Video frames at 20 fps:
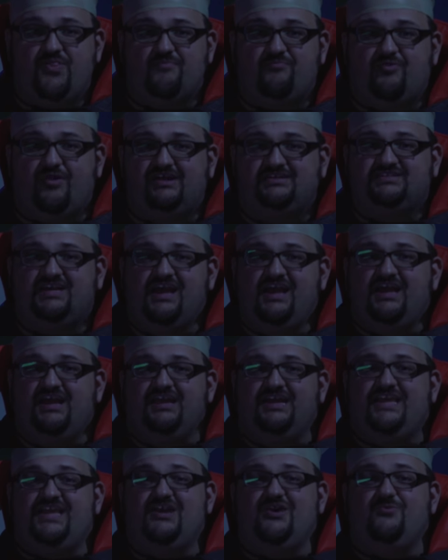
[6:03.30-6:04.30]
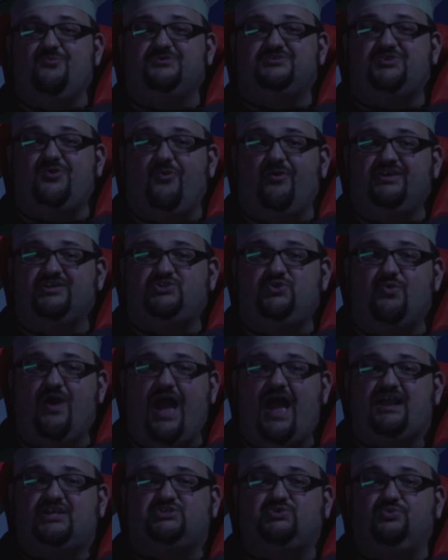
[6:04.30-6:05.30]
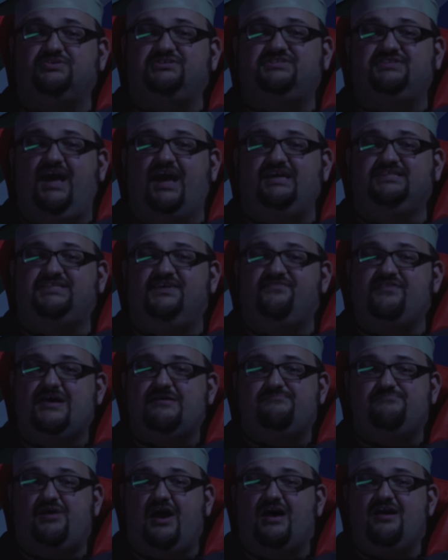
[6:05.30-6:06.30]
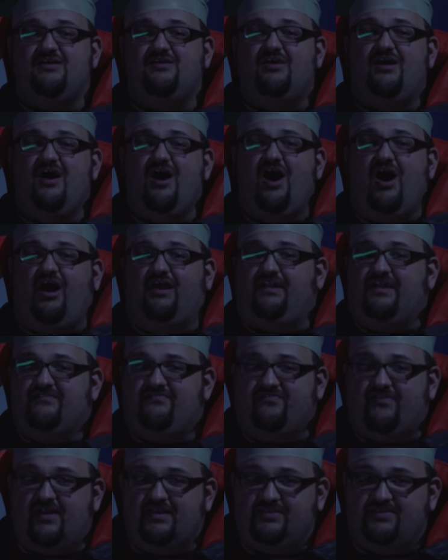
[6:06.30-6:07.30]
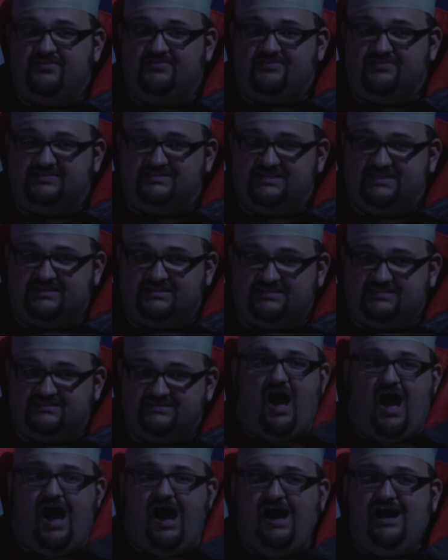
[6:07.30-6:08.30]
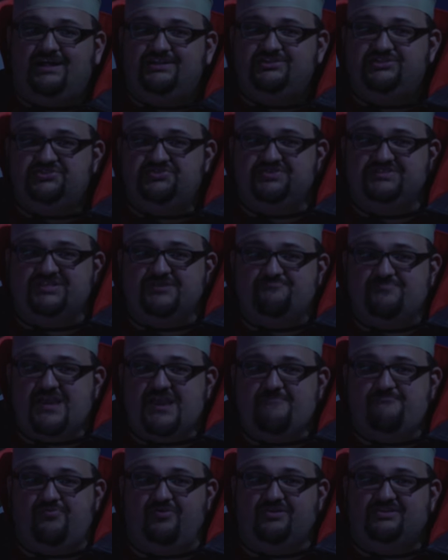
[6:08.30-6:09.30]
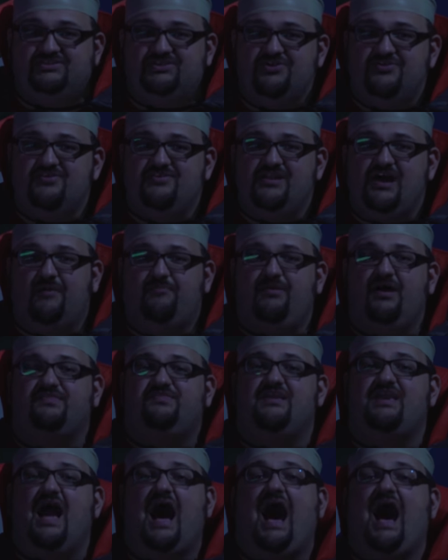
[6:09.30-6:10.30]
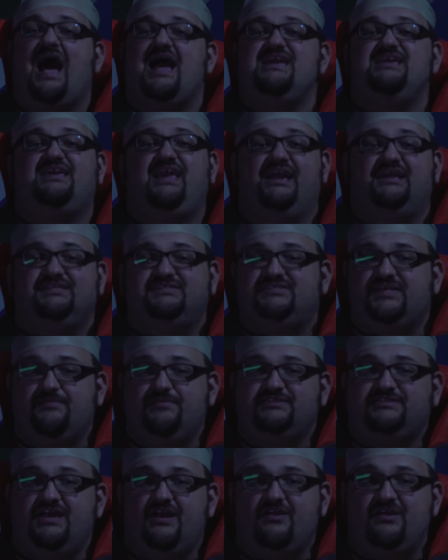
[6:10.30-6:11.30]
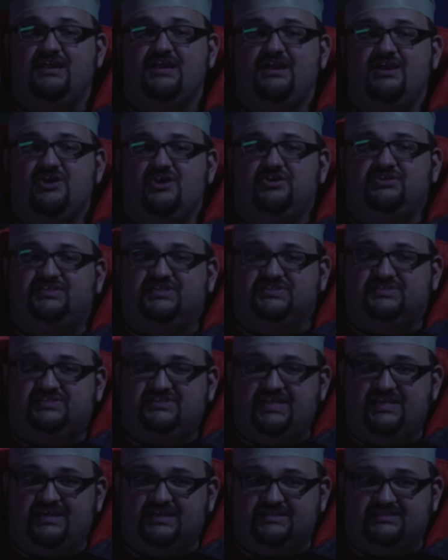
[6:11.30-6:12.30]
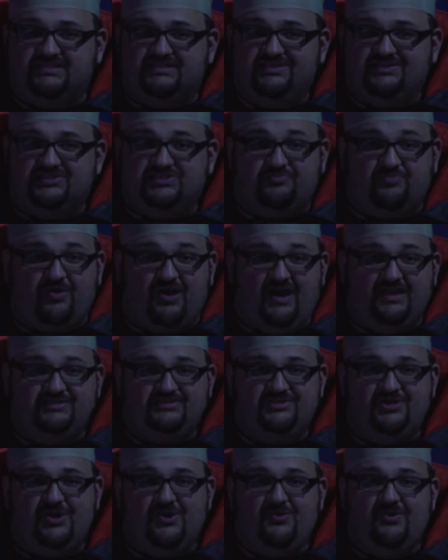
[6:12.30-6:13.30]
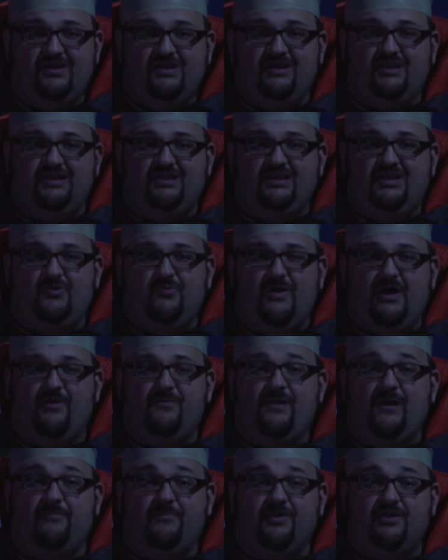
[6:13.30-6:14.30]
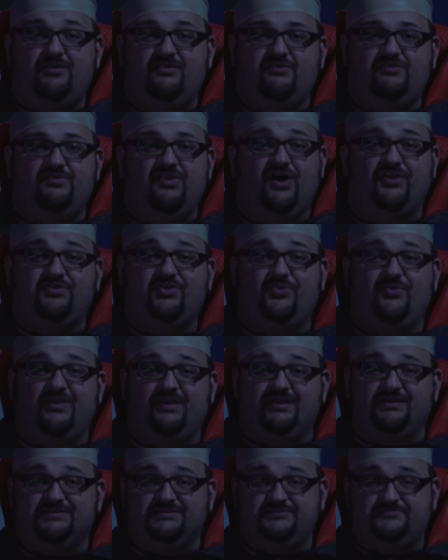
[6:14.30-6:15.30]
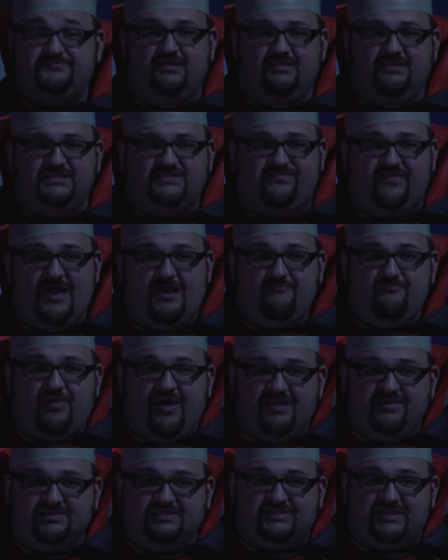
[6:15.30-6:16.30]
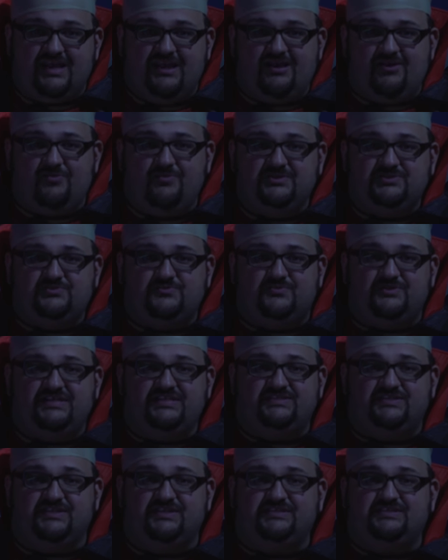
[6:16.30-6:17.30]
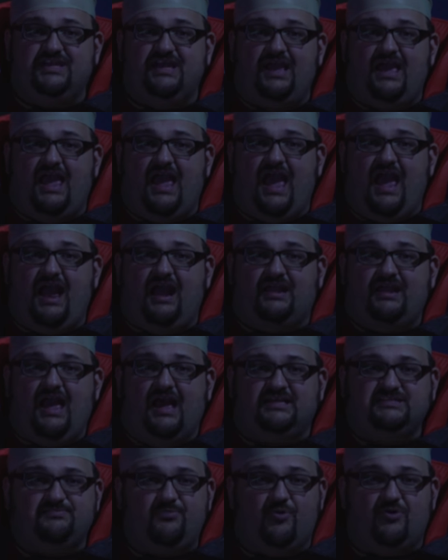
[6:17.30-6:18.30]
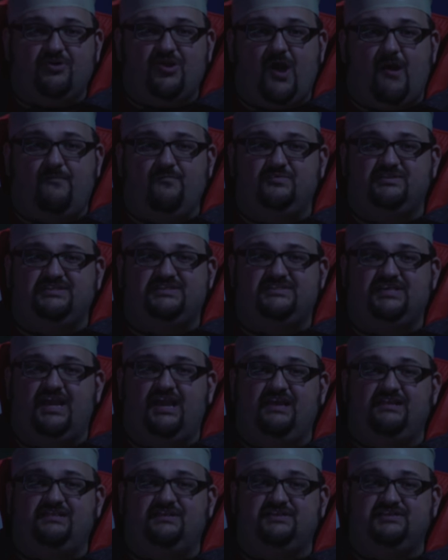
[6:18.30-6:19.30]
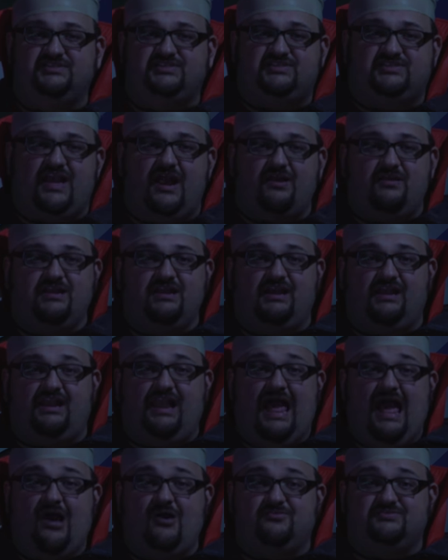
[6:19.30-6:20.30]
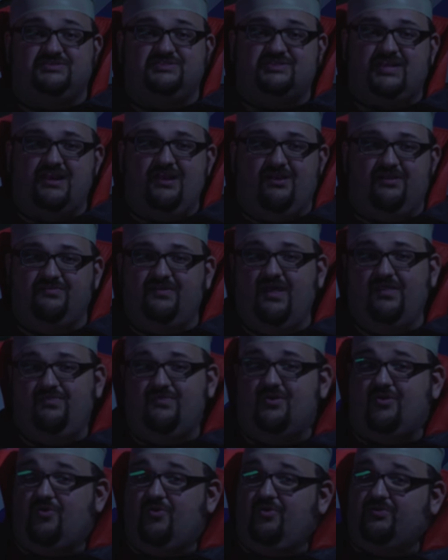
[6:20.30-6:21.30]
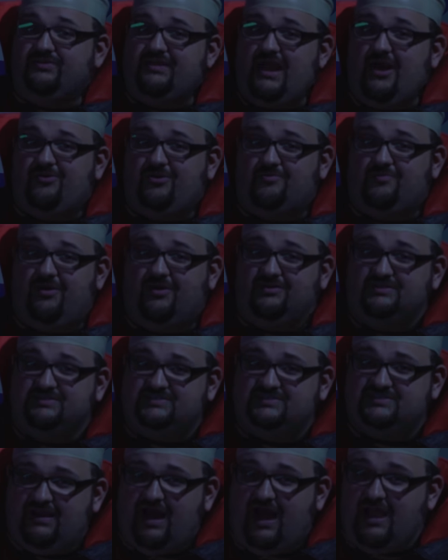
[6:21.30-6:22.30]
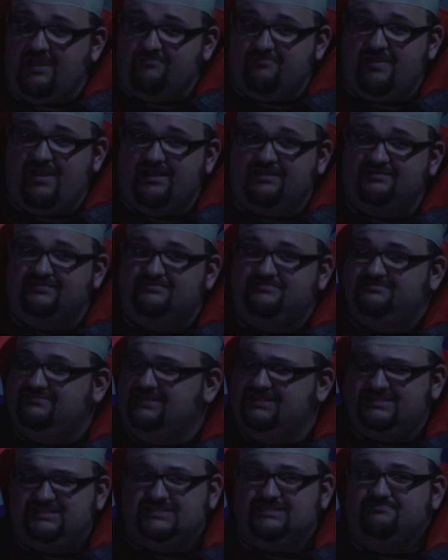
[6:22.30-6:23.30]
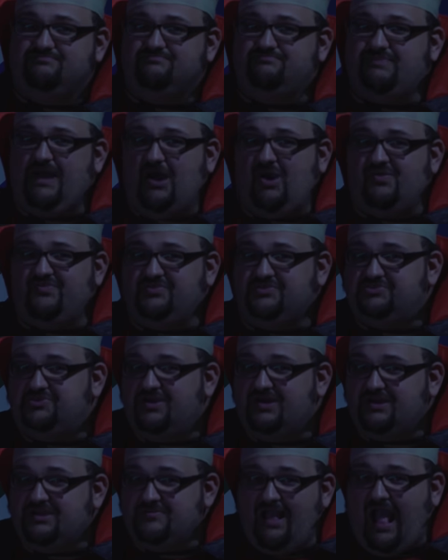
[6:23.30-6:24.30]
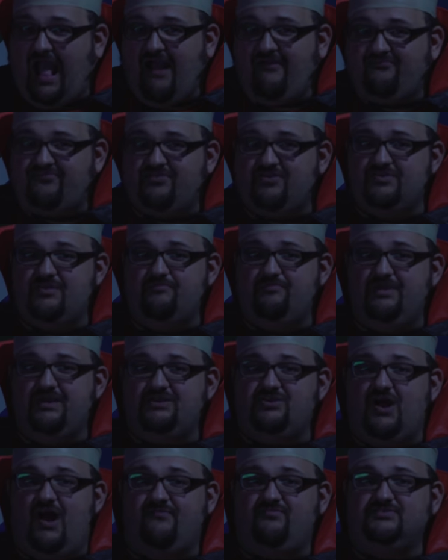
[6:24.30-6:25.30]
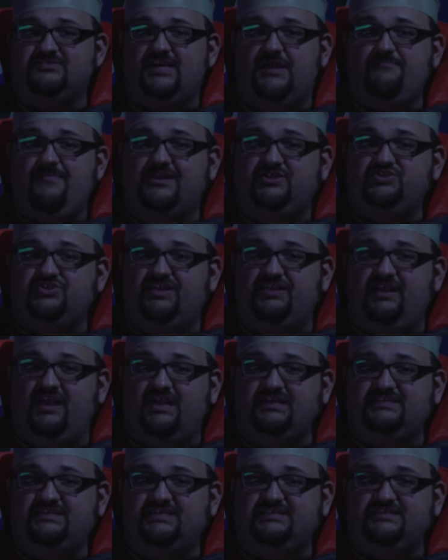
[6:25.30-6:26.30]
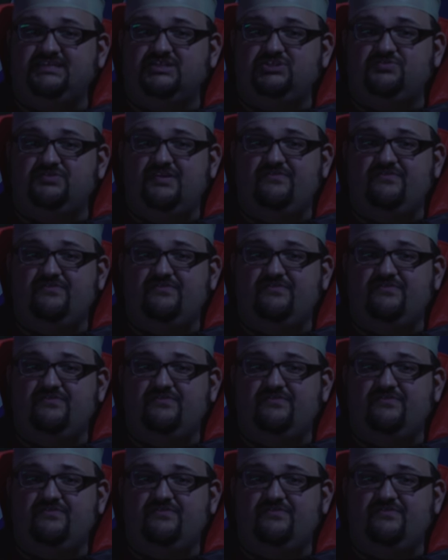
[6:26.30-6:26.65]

the press he was going to exorcise a vampire on a Friday the 13th. Hundreds of people turned up at the Highgate Cemetery to see it. Surprised, though, he wound up not doing it. This vampire scare was recent and has more in common with, say, the scary clown scare than their old counterparts. Hype man. It's a powerful drug. After the big novels I mentioned in the 19th century,